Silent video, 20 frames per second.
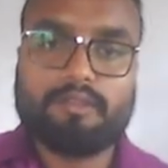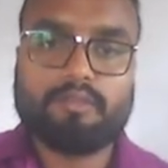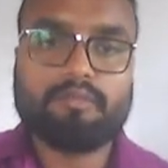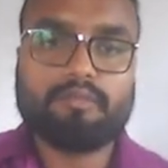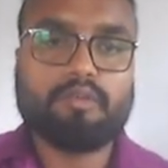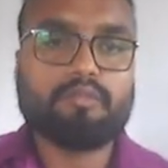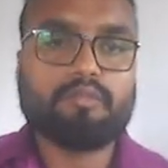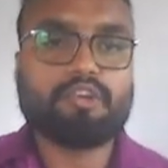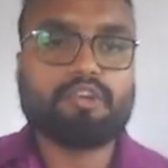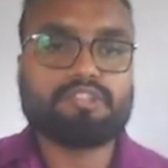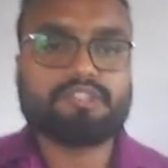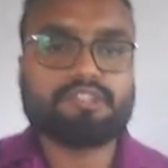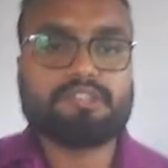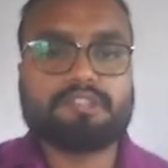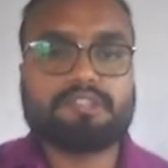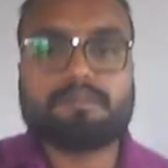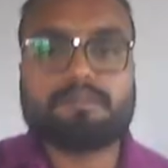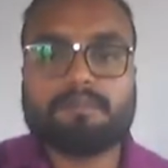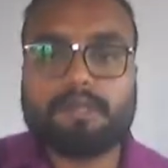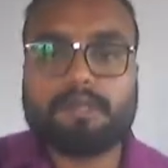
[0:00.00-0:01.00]
you for watching
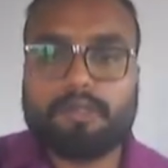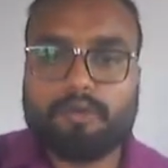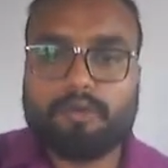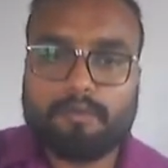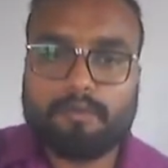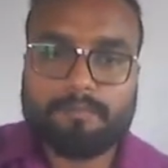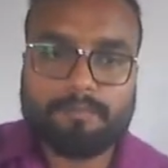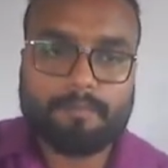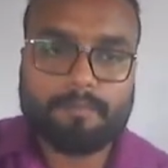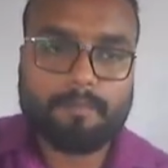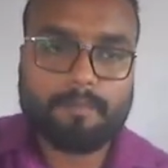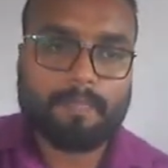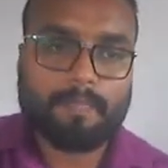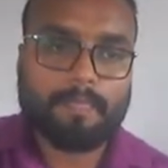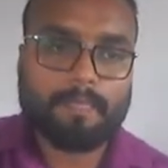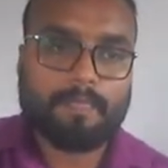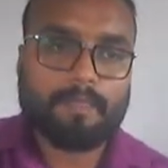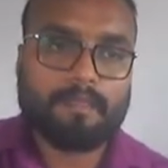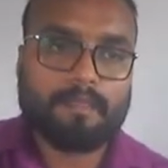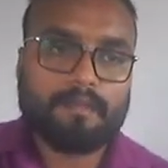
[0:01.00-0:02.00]
this video.
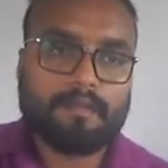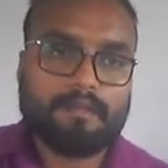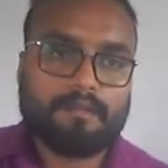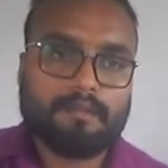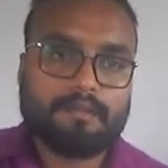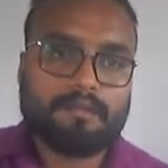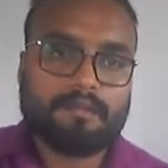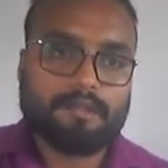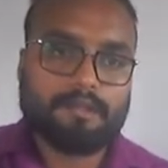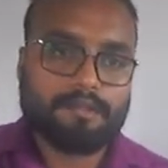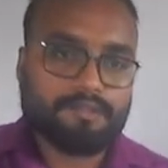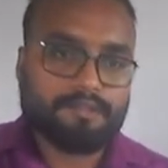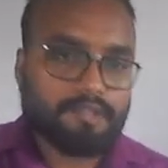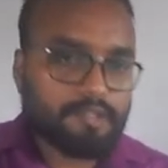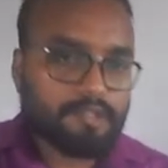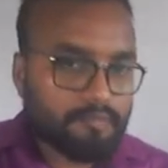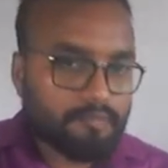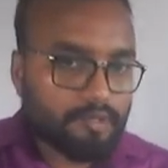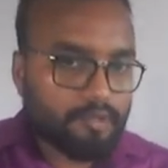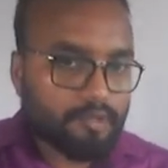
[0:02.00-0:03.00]
In
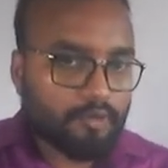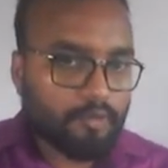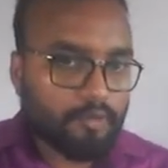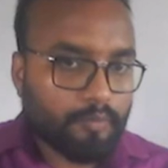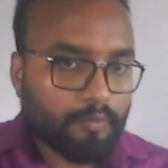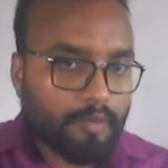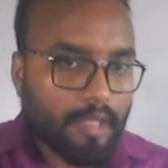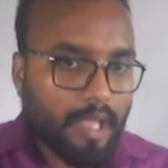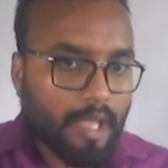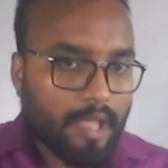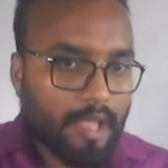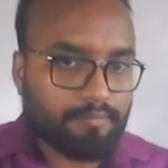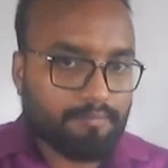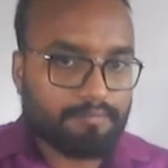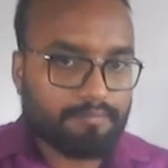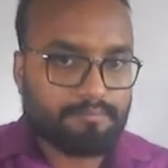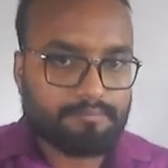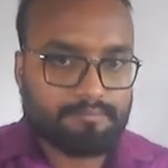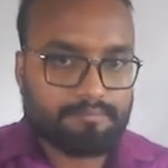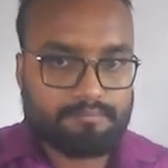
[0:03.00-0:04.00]
this video we
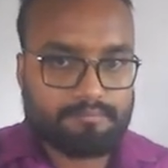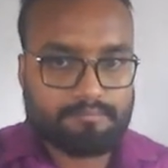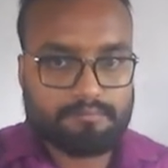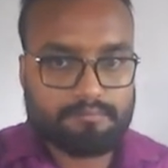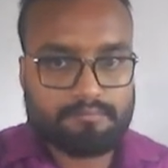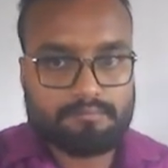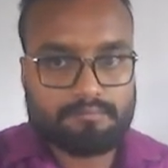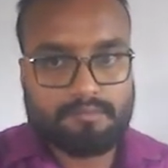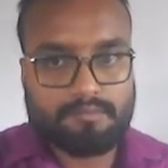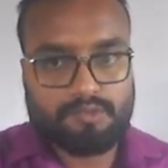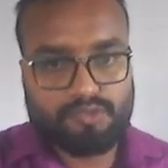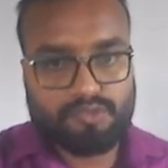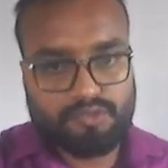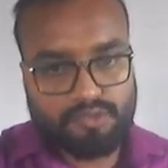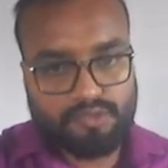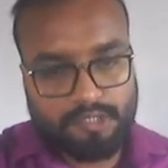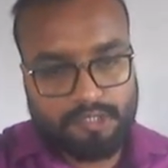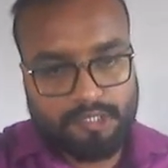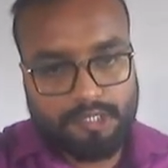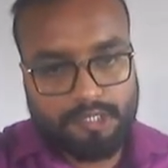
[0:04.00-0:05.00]
have
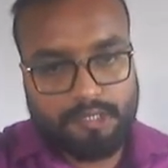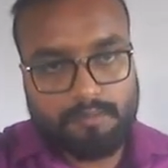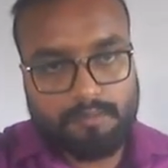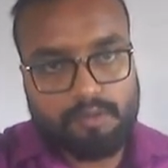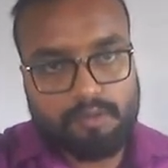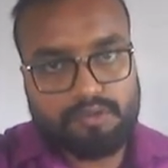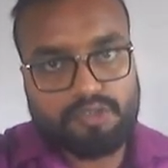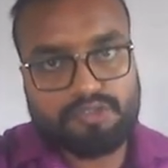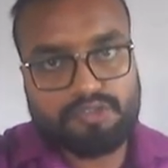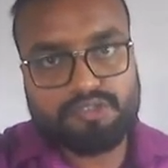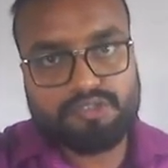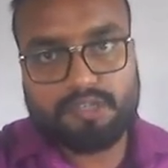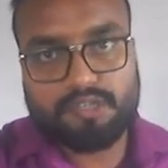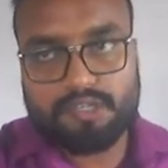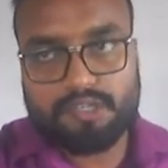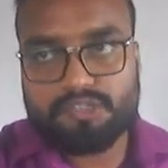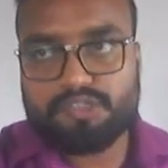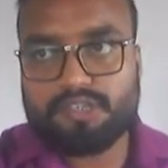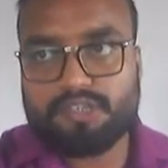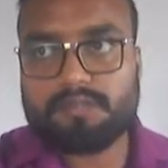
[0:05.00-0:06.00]
studied about the
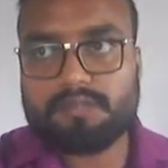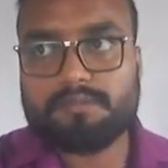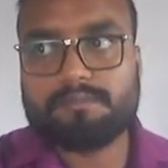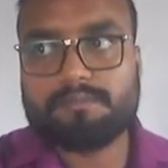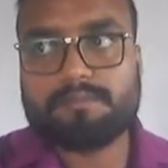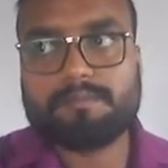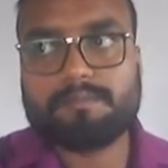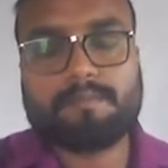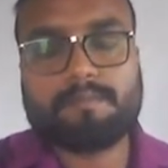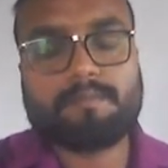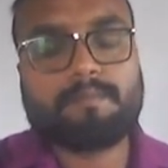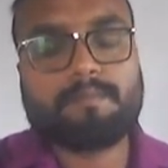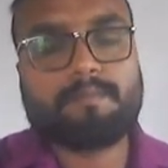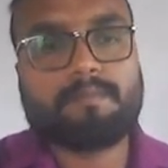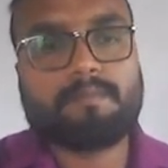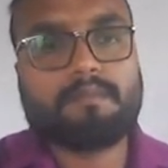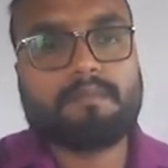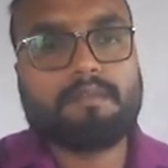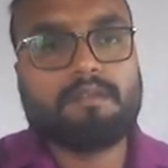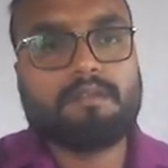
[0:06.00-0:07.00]
structure
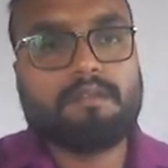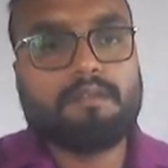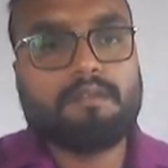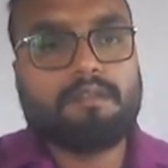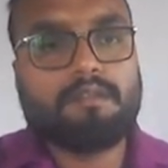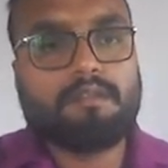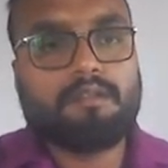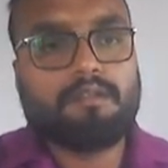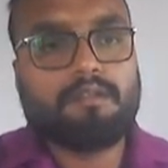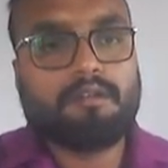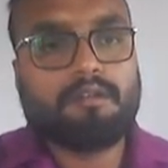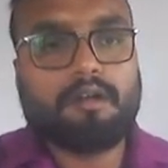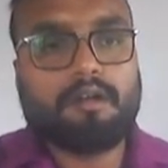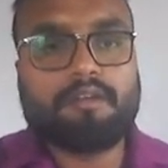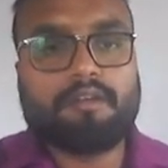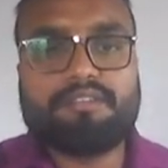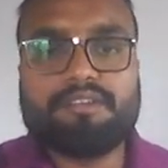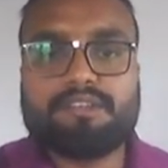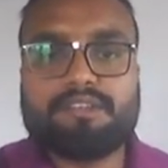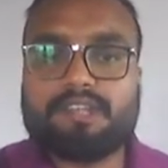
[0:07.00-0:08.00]

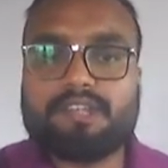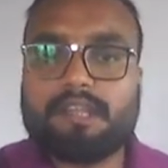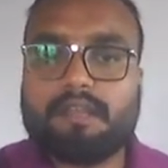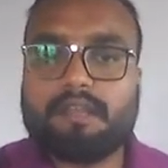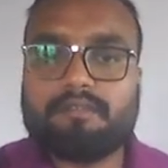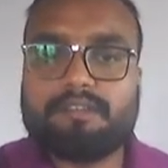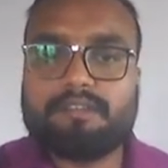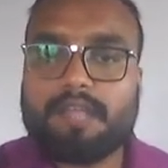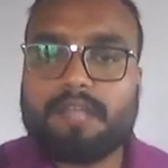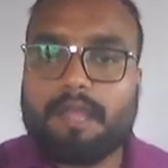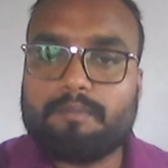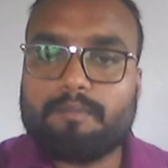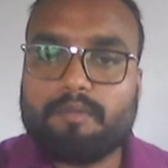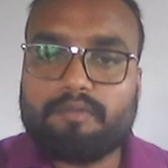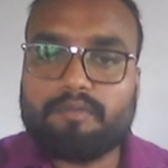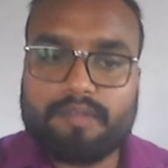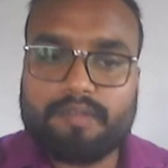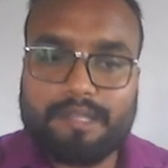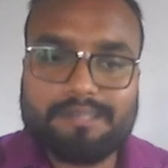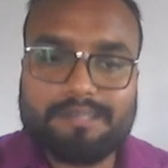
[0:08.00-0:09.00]
of each and every type
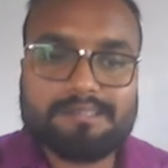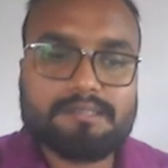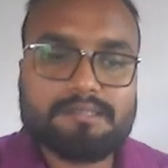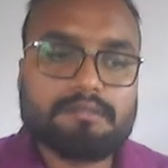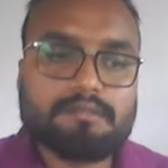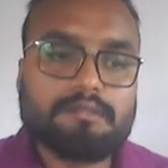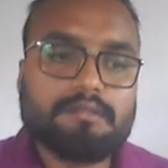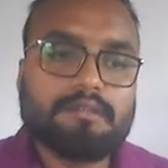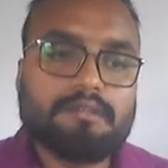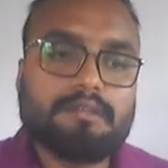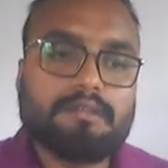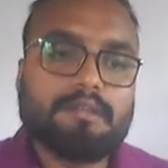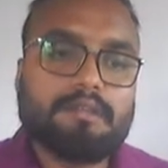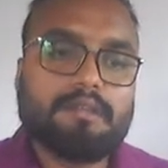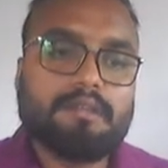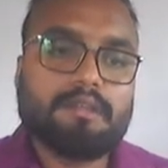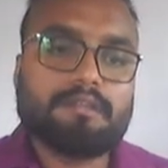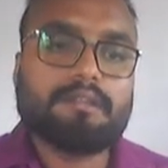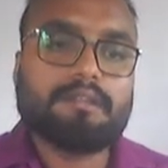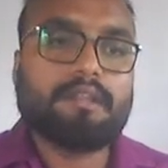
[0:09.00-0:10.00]
of tense.
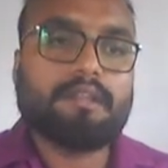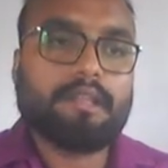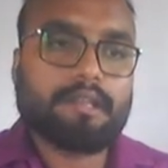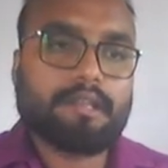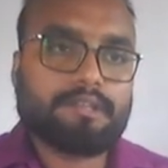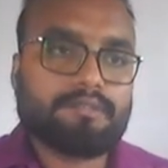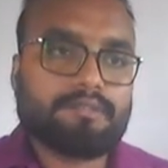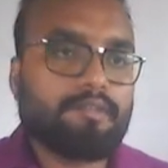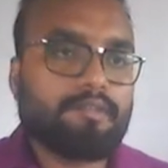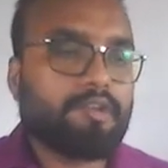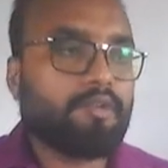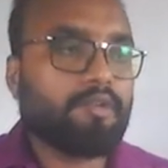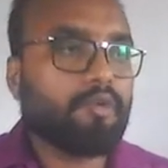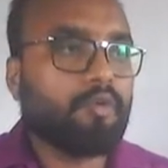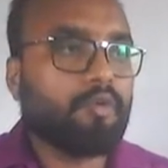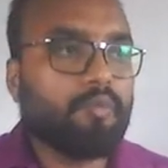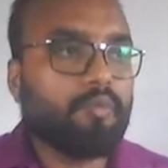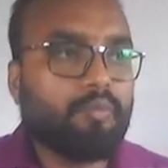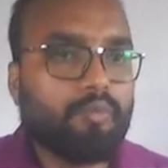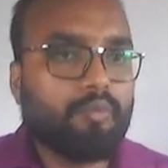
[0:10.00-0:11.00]
In the next
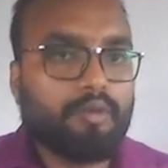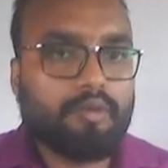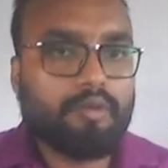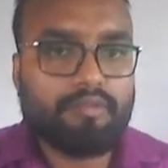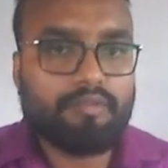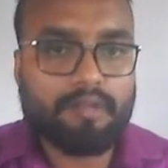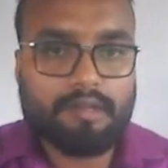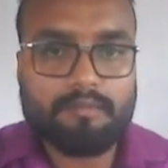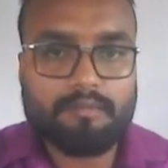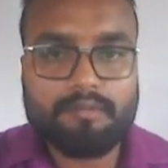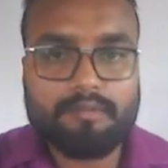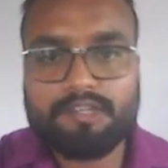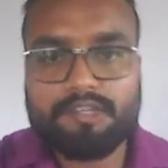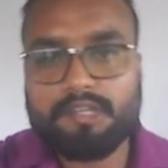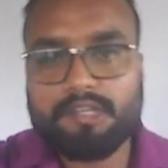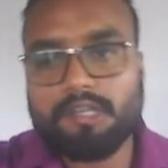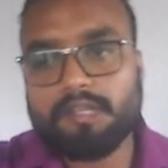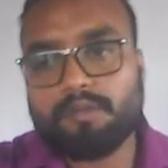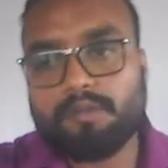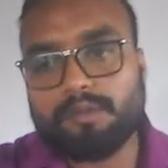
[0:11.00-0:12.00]
video we will be
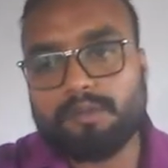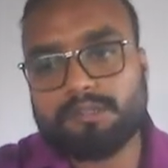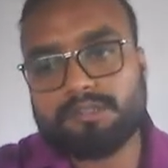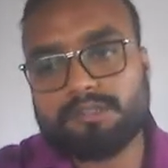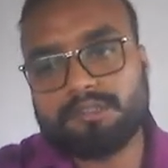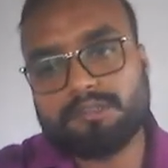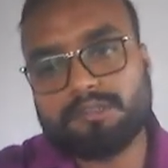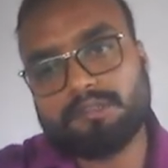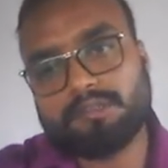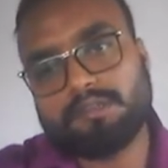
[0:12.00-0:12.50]
dealing with